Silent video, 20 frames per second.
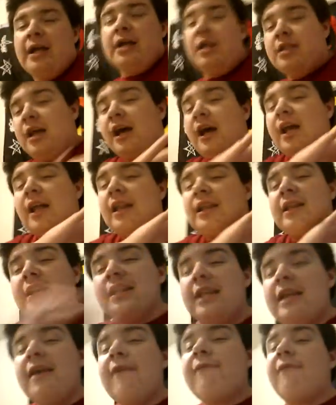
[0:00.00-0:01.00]
not
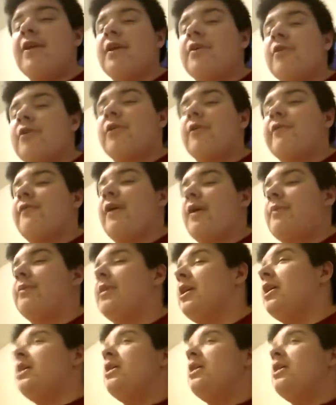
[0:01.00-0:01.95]
leaving her family.